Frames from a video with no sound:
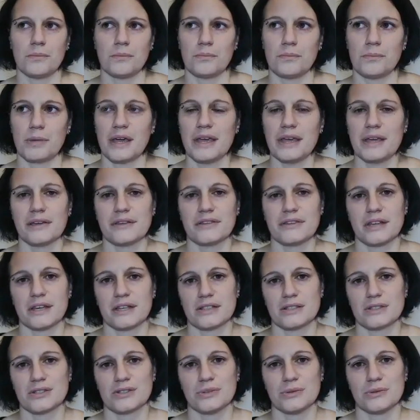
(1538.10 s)
paying
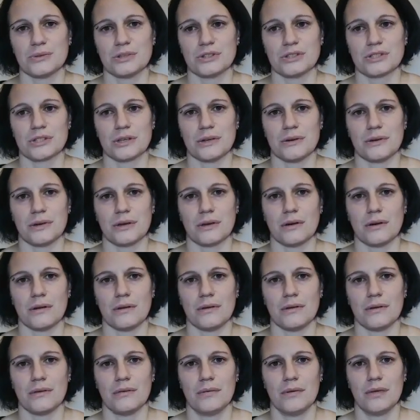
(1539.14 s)
attention to what's going
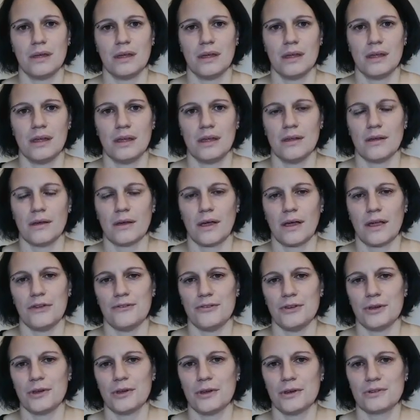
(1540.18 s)
on. If
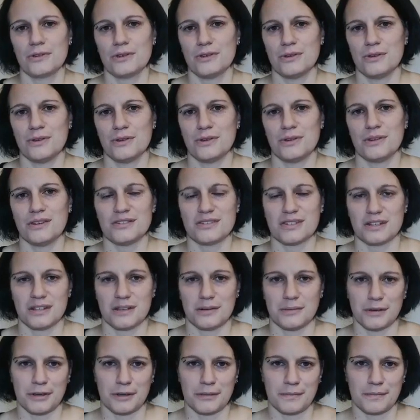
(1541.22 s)
you go to the
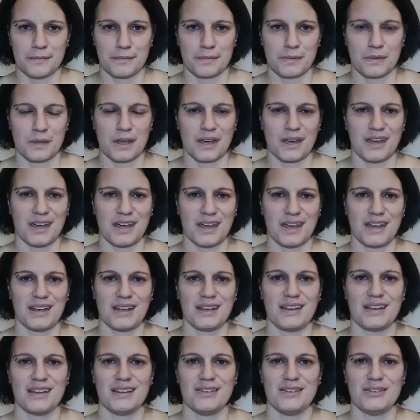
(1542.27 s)
cinema
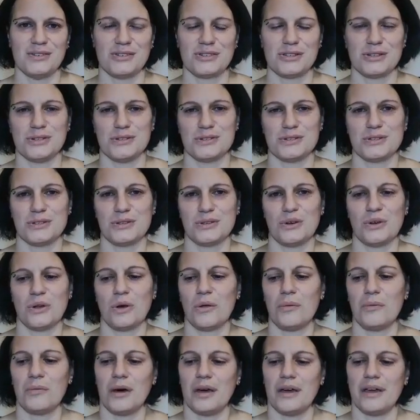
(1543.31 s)
and you choose to
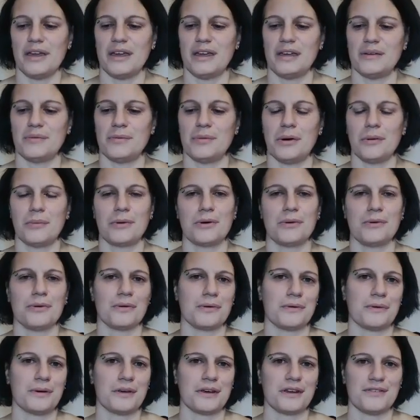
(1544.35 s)
not buy any popcorn or
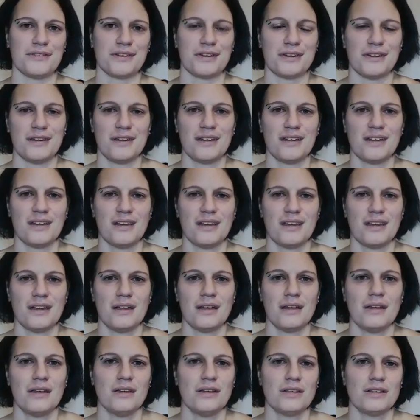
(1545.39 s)
whatever,
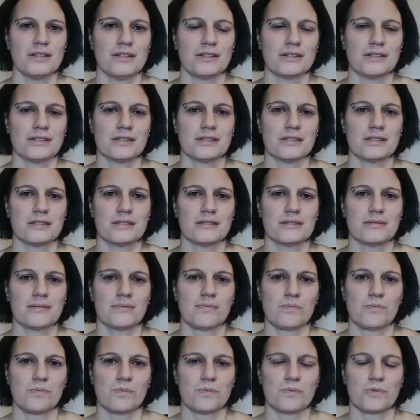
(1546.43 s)
just
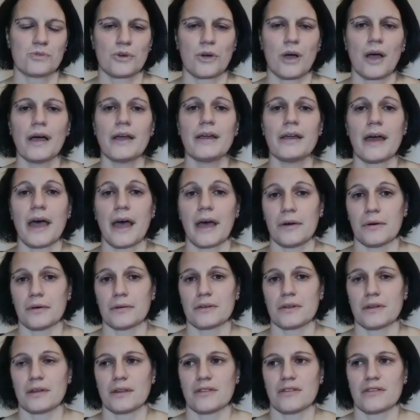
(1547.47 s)
try it out
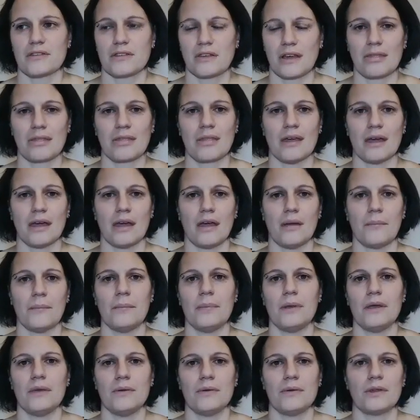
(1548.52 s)
and sit there and
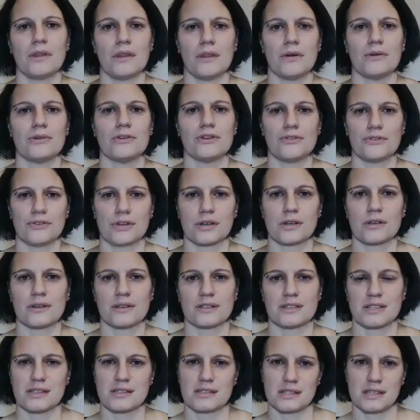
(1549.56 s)
be with those
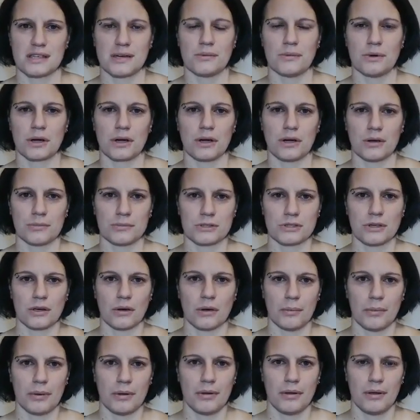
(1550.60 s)
feelings and see what comes
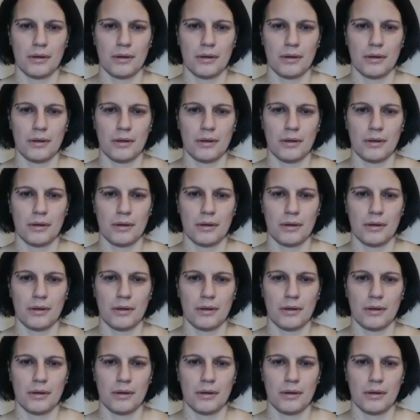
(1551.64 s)
up.